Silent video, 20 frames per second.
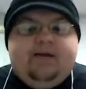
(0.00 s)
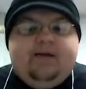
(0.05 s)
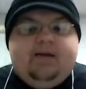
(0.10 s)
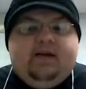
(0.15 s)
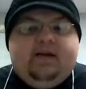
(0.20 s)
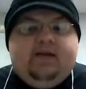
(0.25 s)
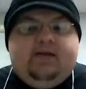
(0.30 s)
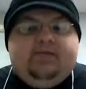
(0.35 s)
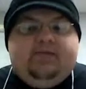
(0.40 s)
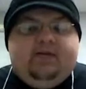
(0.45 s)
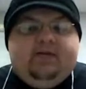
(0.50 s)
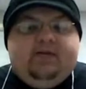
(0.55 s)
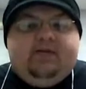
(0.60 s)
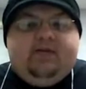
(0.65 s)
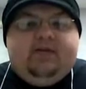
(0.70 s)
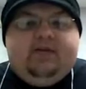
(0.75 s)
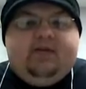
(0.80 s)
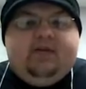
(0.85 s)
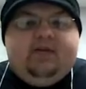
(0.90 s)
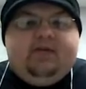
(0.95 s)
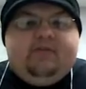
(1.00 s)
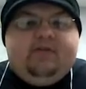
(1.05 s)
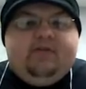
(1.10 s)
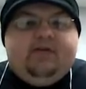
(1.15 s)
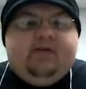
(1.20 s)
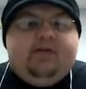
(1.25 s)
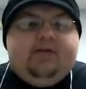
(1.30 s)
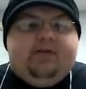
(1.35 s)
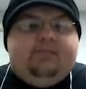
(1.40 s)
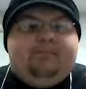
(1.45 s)

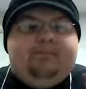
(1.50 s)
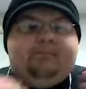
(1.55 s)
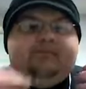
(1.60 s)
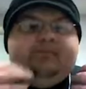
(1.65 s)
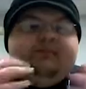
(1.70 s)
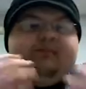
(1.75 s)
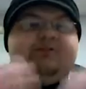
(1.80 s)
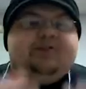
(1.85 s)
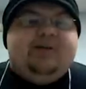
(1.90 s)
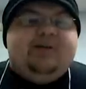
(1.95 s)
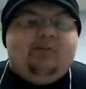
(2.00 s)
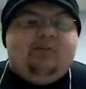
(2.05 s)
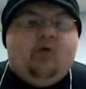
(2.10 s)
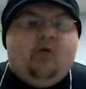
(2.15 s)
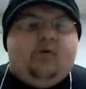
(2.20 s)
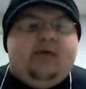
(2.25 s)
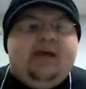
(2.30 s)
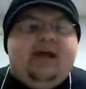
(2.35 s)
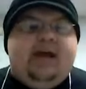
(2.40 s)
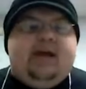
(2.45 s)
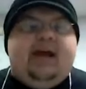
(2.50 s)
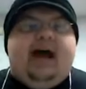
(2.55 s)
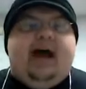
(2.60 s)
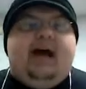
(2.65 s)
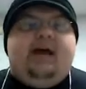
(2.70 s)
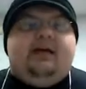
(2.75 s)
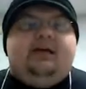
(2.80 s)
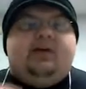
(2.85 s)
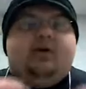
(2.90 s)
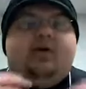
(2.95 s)
the Jim Cornette,
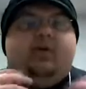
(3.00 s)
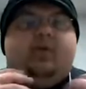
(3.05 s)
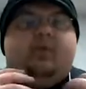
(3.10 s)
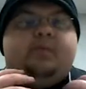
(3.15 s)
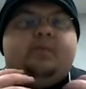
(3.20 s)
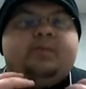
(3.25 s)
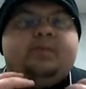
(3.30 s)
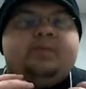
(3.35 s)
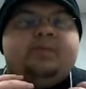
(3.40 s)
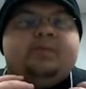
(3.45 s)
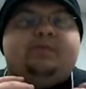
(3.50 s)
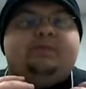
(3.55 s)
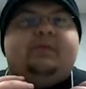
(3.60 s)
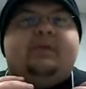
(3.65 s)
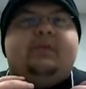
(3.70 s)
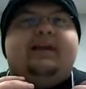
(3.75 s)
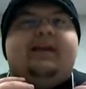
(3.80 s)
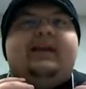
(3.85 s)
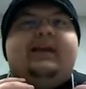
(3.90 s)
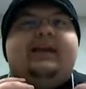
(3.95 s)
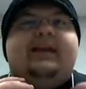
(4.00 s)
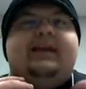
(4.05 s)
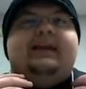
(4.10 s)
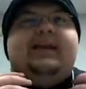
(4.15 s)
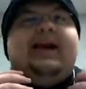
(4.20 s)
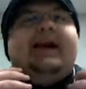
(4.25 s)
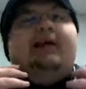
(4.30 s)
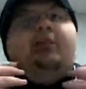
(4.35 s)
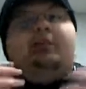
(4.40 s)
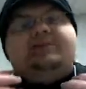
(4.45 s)
you know,
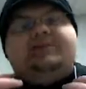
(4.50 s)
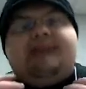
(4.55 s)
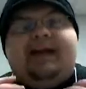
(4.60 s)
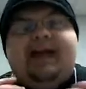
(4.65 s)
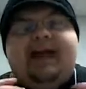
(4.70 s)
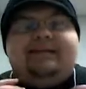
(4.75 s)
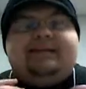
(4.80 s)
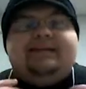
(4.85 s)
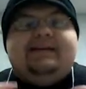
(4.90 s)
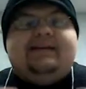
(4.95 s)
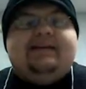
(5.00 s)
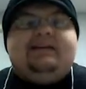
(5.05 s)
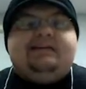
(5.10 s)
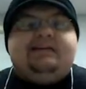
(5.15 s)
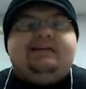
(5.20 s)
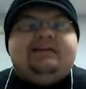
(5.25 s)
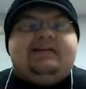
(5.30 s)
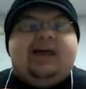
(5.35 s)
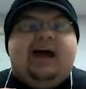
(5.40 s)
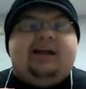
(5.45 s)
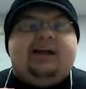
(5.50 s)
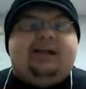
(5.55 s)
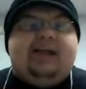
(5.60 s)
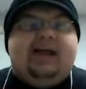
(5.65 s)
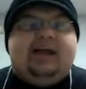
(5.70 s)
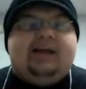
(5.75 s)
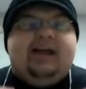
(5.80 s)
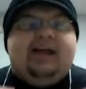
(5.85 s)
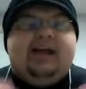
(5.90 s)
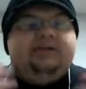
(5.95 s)
and I don't want to say idea, just kind of
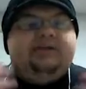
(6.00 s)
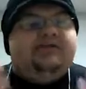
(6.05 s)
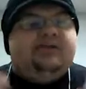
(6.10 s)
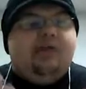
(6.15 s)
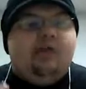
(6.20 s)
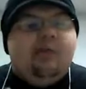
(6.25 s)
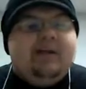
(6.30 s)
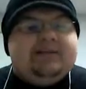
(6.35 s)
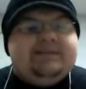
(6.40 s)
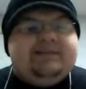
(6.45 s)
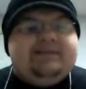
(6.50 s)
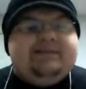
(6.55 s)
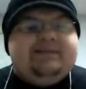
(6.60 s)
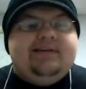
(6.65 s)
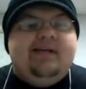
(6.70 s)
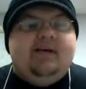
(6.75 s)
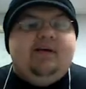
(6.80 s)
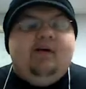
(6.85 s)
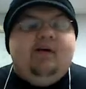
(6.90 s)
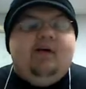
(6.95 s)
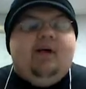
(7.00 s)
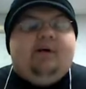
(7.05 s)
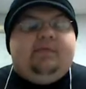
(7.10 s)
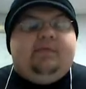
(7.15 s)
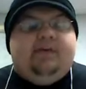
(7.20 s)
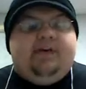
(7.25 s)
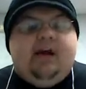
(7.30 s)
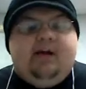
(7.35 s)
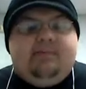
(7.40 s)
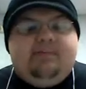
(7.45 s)
like influence
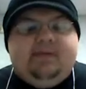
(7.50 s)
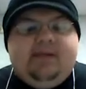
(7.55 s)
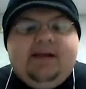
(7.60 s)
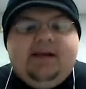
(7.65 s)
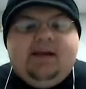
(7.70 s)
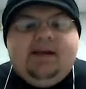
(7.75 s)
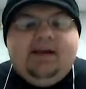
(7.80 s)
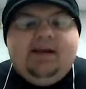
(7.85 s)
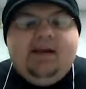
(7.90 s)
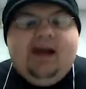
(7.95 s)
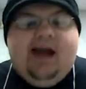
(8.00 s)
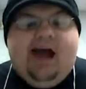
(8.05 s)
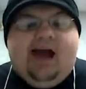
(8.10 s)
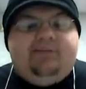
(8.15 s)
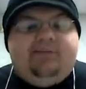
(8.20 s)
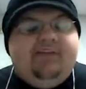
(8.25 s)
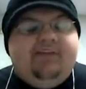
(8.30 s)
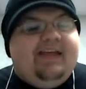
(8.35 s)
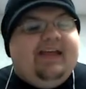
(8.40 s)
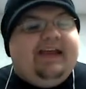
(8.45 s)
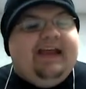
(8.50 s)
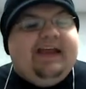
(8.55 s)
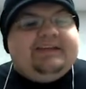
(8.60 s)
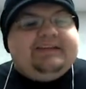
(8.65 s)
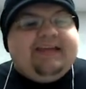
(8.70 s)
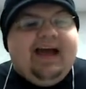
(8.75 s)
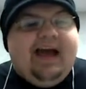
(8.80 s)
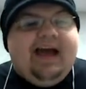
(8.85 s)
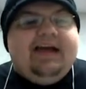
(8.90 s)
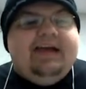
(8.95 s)
on the company, I feel like
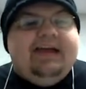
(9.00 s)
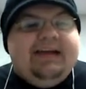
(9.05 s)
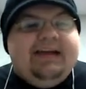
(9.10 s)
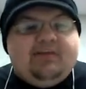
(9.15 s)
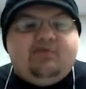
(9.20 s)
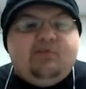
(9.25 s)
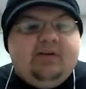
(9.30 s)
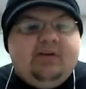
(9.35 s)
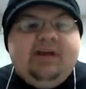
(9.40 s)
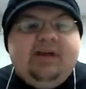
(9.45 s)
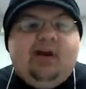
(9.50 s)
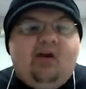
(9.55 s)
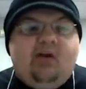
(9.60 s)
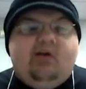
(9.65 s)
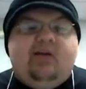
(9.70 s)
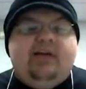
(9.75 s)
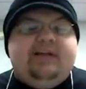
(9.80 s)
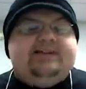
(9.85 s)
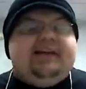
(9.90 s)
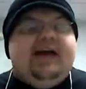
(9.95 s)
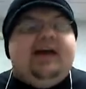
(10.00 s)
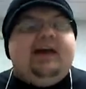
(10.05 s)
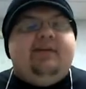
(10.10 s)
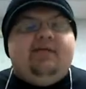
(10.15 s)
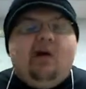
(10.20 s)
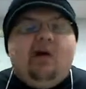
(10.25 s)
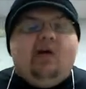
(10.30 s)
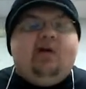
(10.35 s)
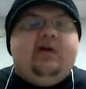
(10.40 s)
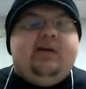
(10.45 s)
it is really hurt. It's kind
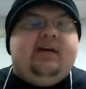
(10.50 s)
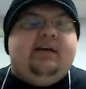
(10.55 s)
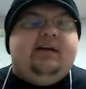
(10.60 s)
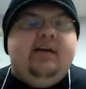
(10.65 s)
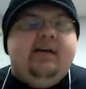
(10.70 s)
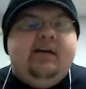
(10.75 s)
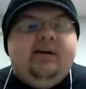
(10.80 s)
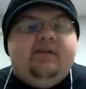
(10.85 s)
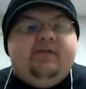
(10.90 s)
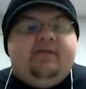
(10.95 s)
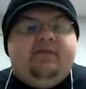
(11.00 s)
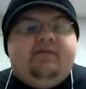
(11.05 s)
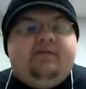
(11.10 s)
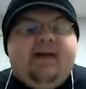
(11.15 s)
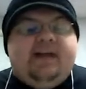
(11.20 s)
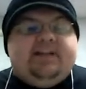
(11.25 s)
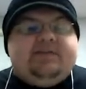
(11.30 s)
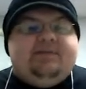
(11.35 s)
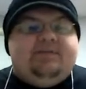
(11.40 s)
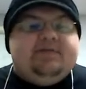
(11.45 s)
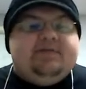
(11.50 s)
of hurting the fans'